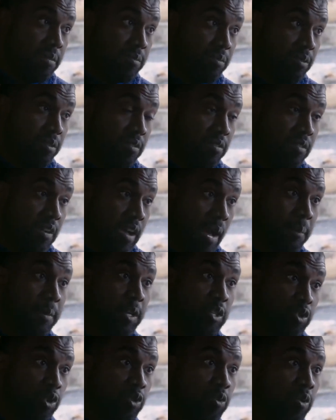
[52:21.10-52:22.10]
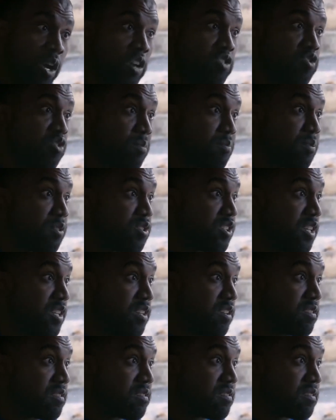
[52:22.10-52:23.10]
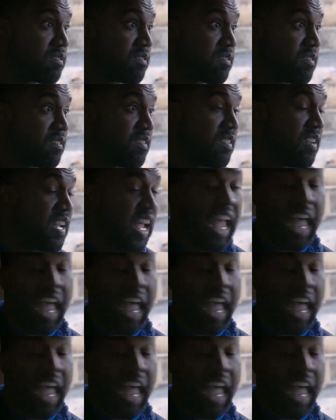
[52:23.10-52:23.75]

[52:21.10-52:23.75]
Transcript: a liberal. I'm a 200%er.